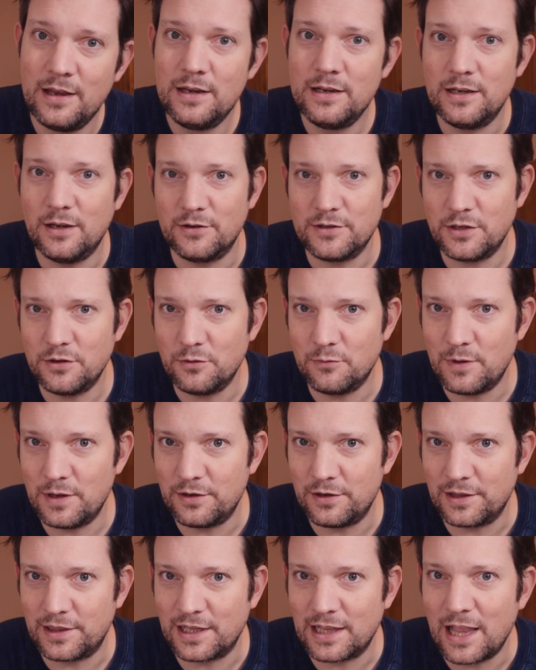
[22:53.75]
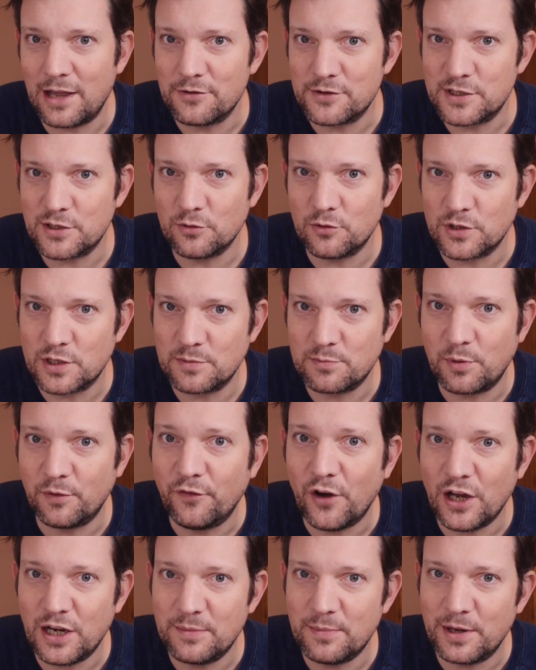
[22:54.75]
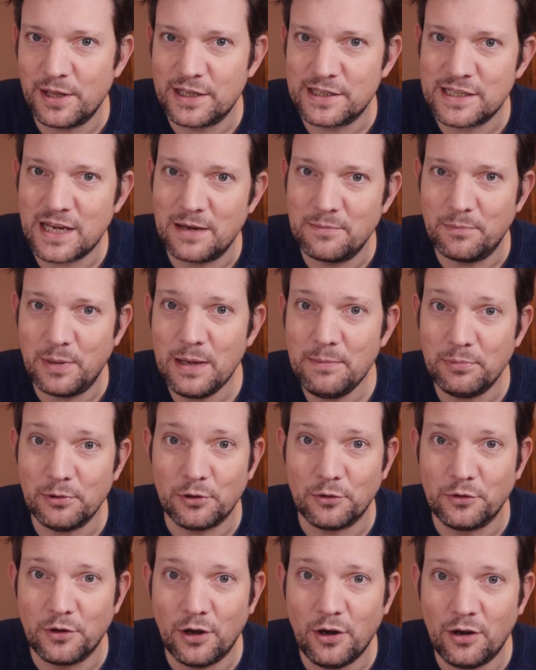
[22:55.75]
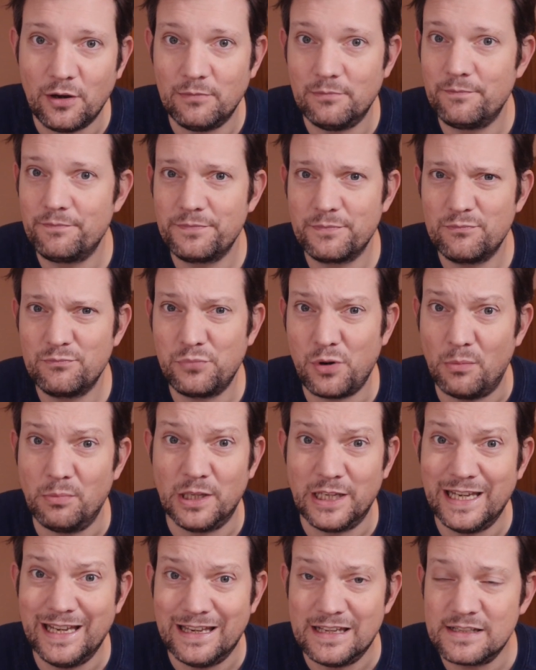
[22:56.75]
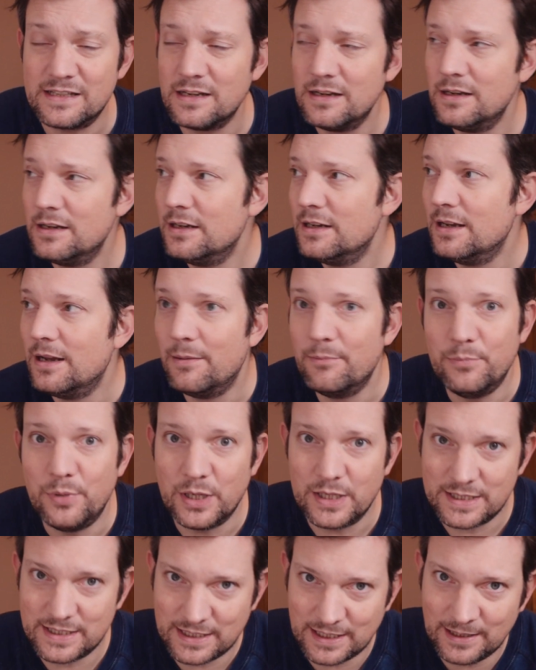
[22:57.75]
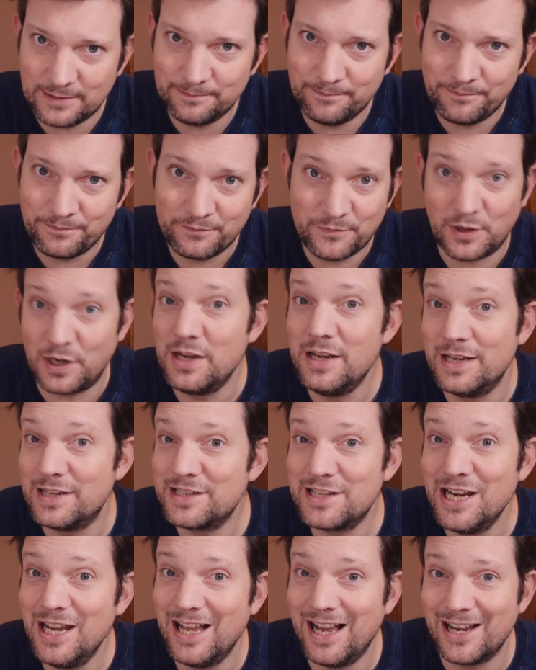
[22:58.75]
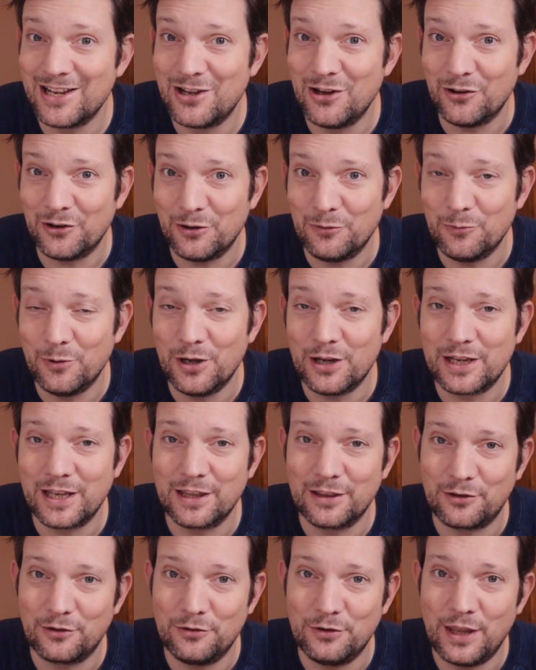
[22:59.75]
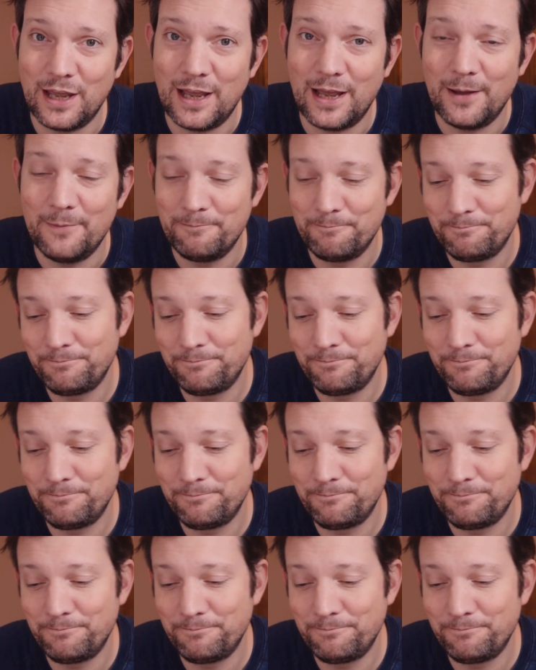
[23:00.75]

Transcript: Now, I don't know whether the cloud storage is provided by the same people or not, probably is, but, um, but I got it working through there.